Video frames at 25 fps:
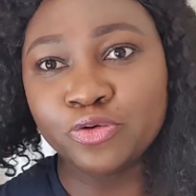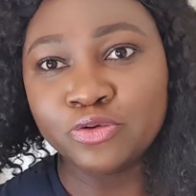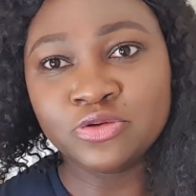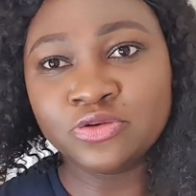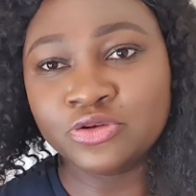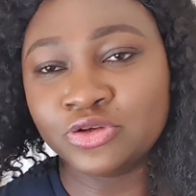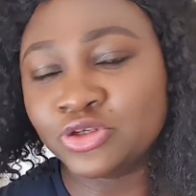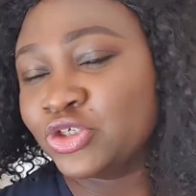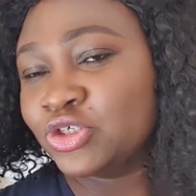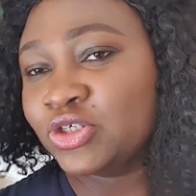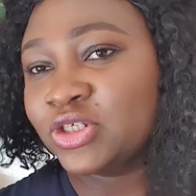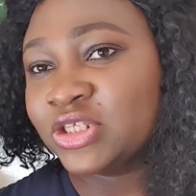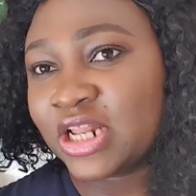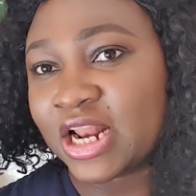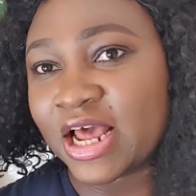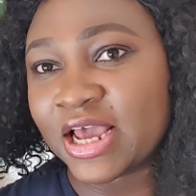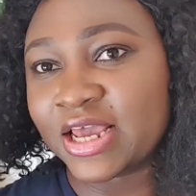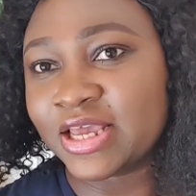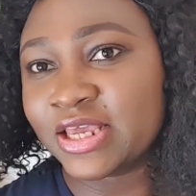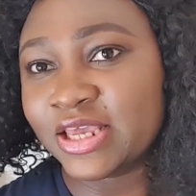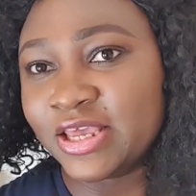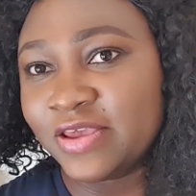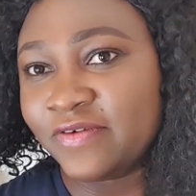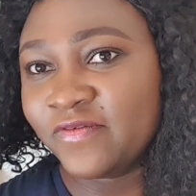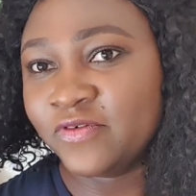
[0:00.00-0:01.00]
just
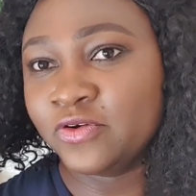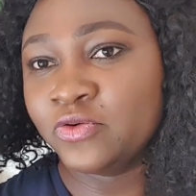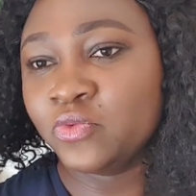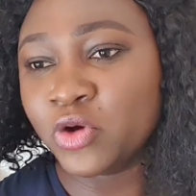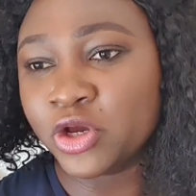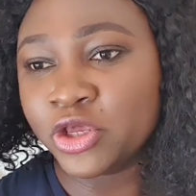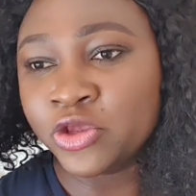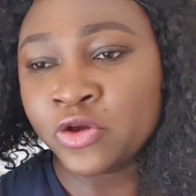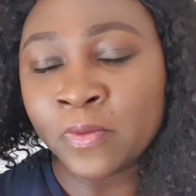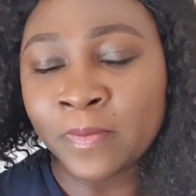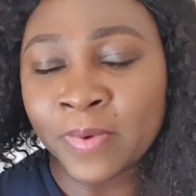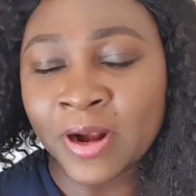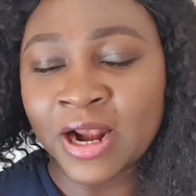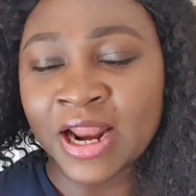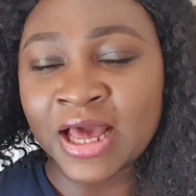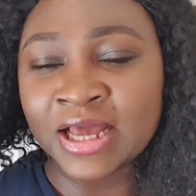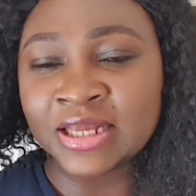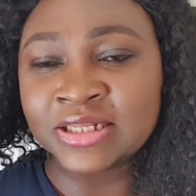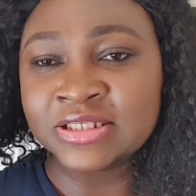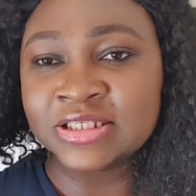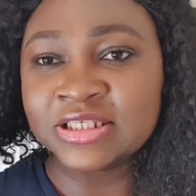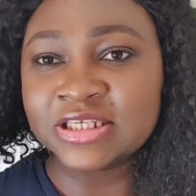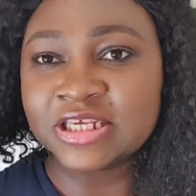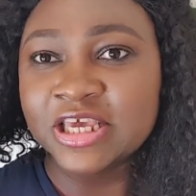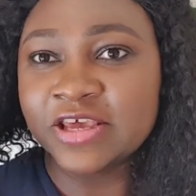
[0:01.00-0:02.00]
like even when you
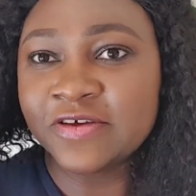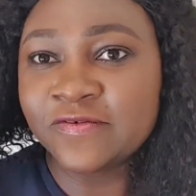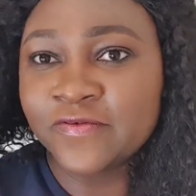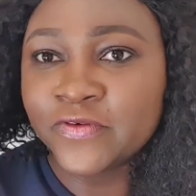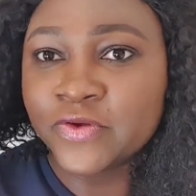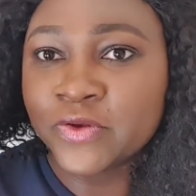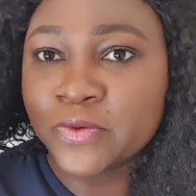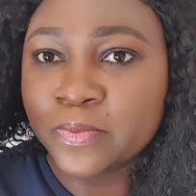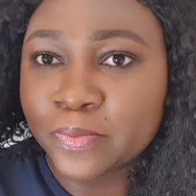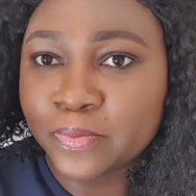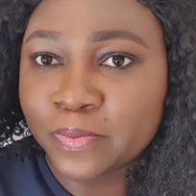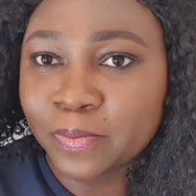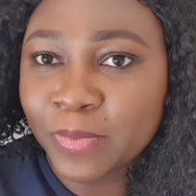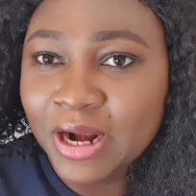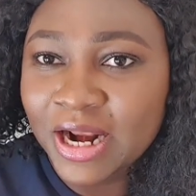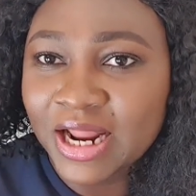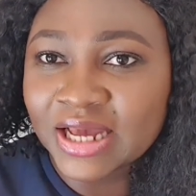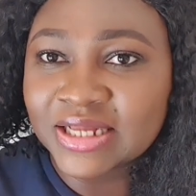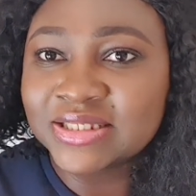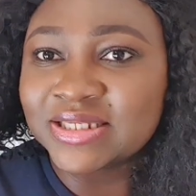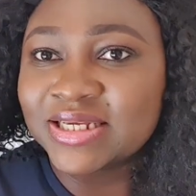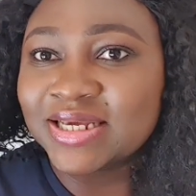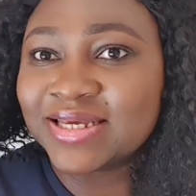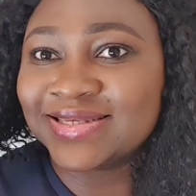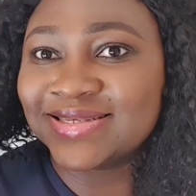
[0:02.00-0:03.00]
plant, if you
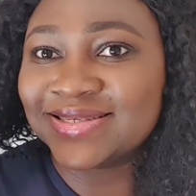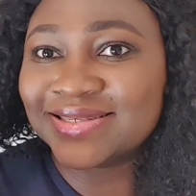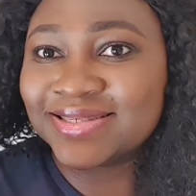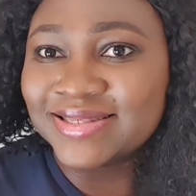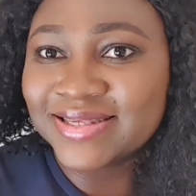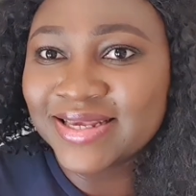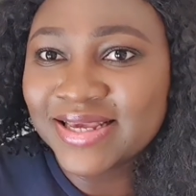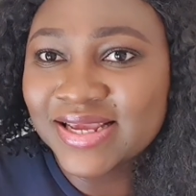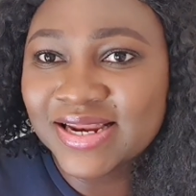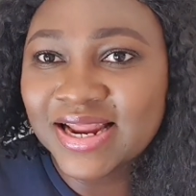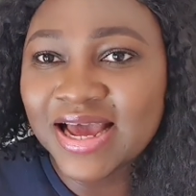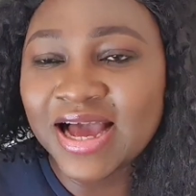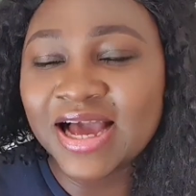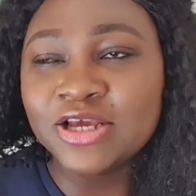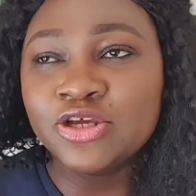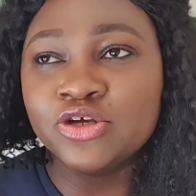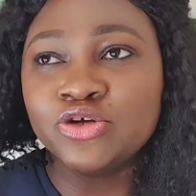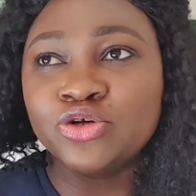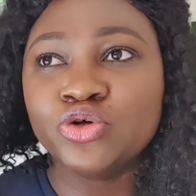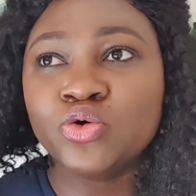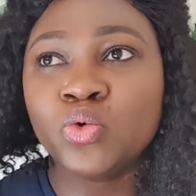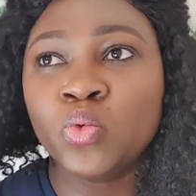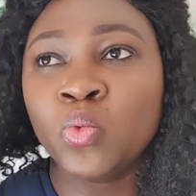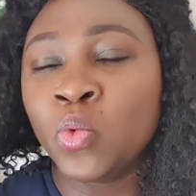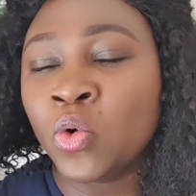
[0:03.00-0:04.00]
plant a seed and you
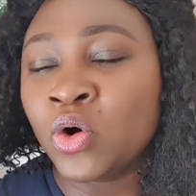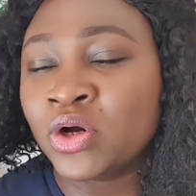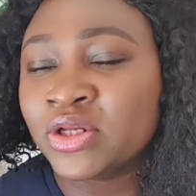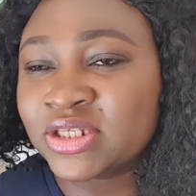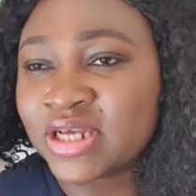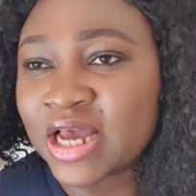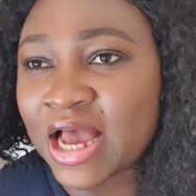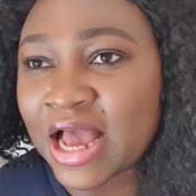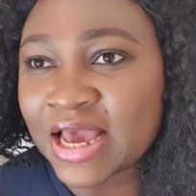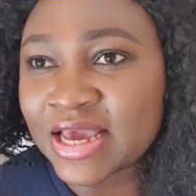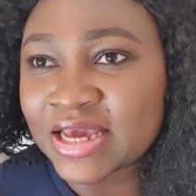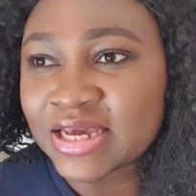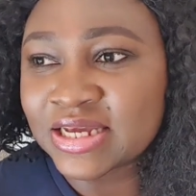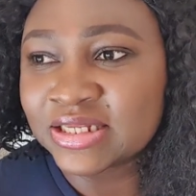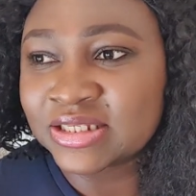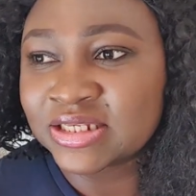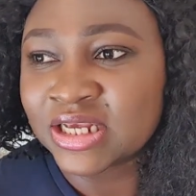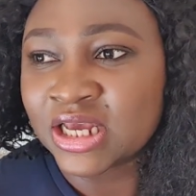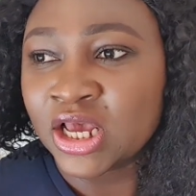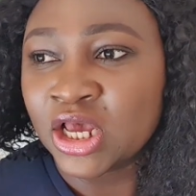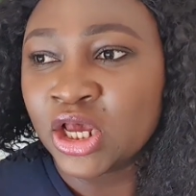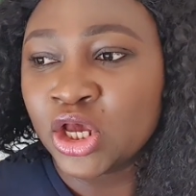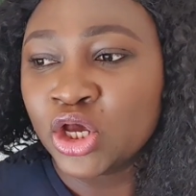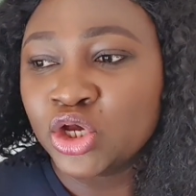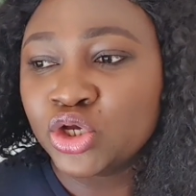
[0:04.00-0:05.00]
don't water it,
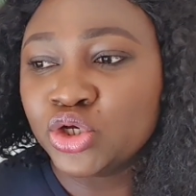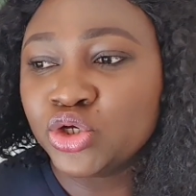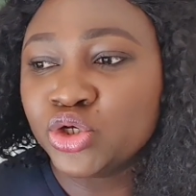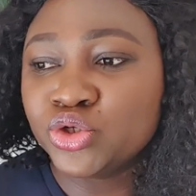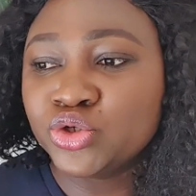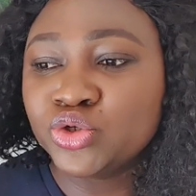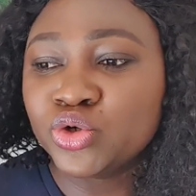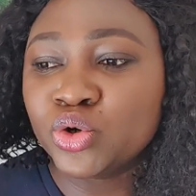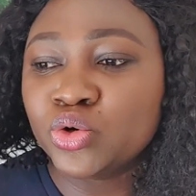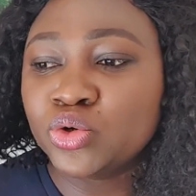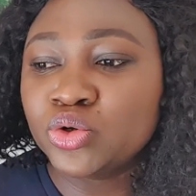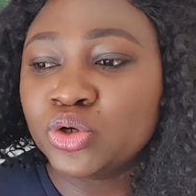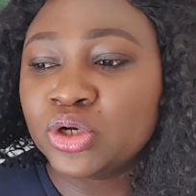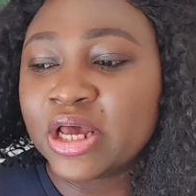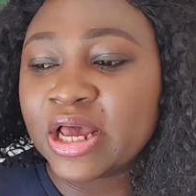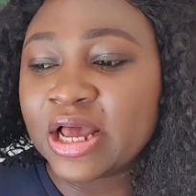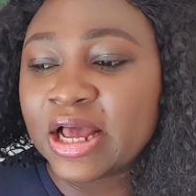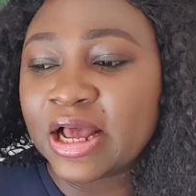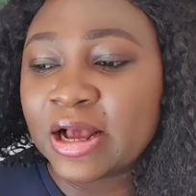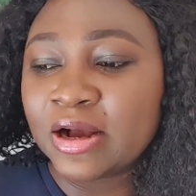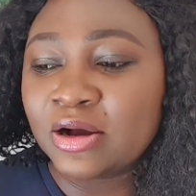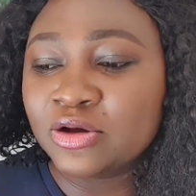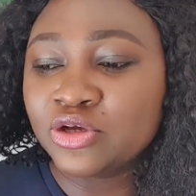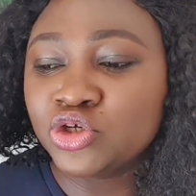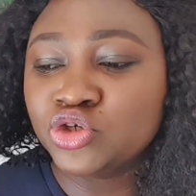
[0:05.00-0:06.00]
you
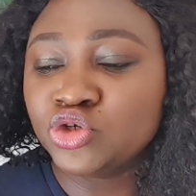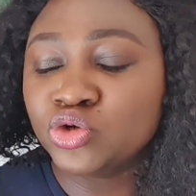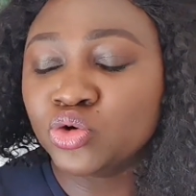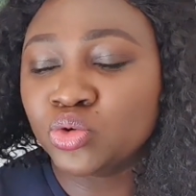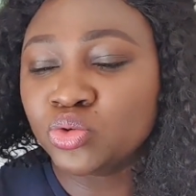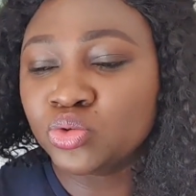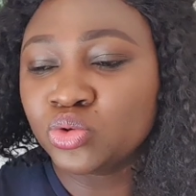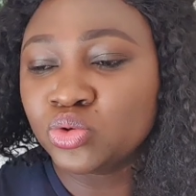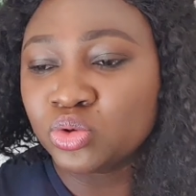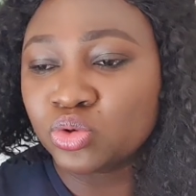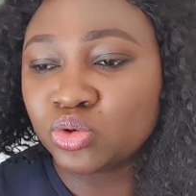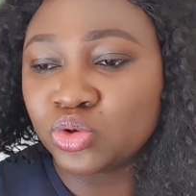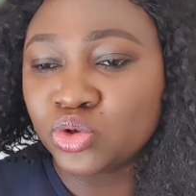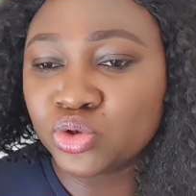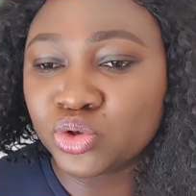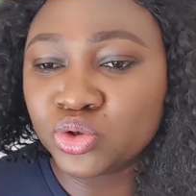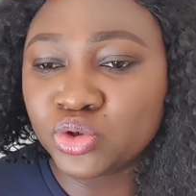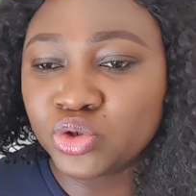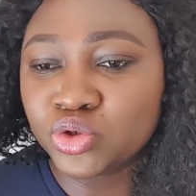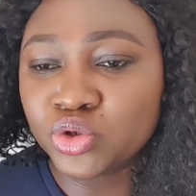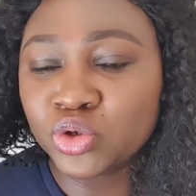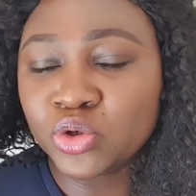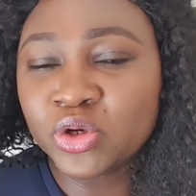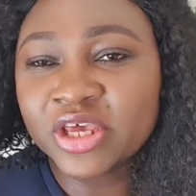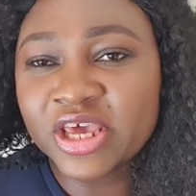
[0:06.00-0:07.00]

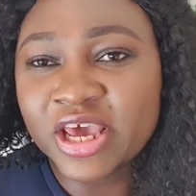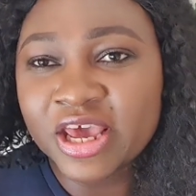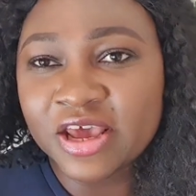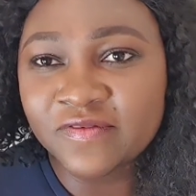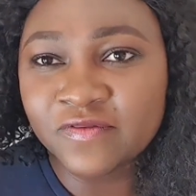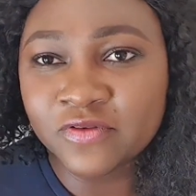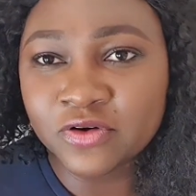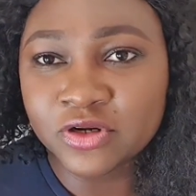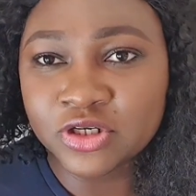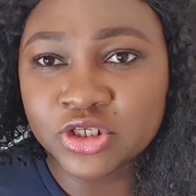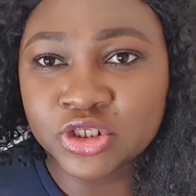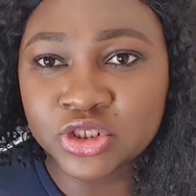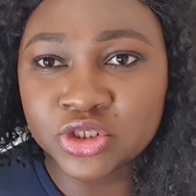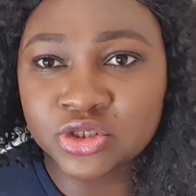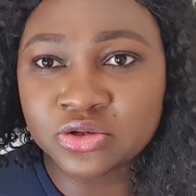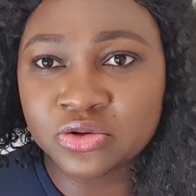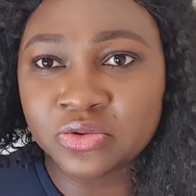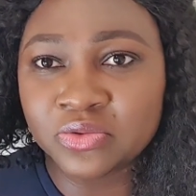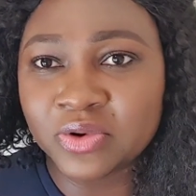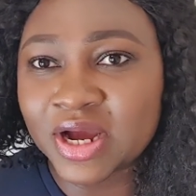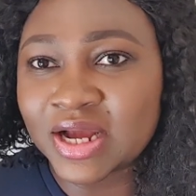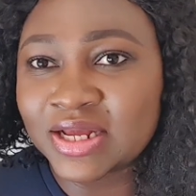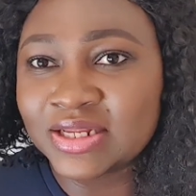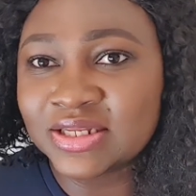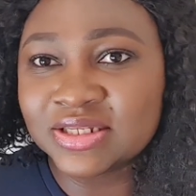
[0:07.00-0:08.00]
don't care for the
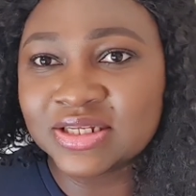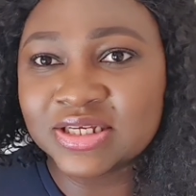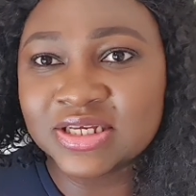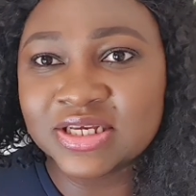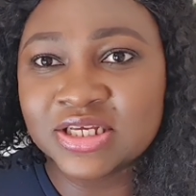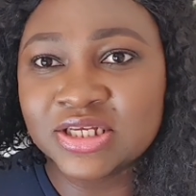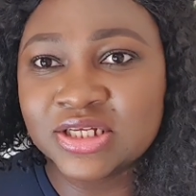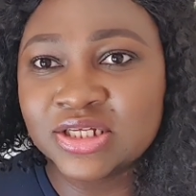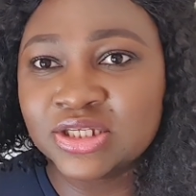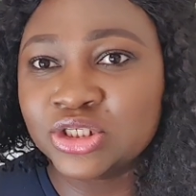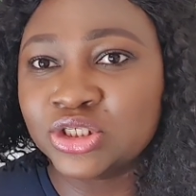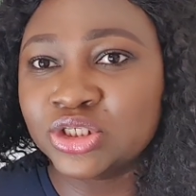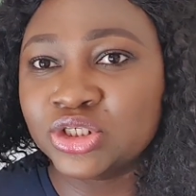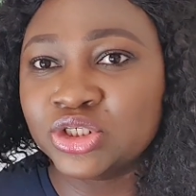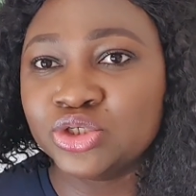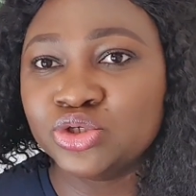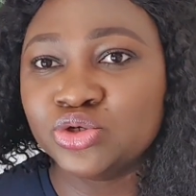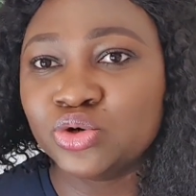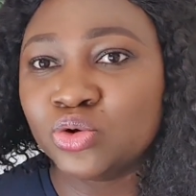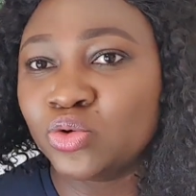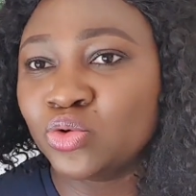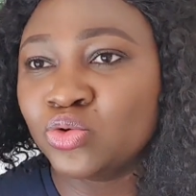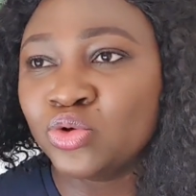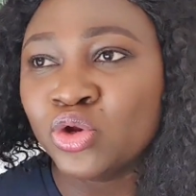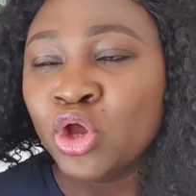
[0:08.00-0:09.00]
surroundings, you
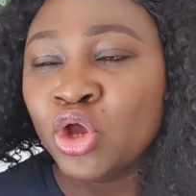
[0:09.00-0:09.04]
don't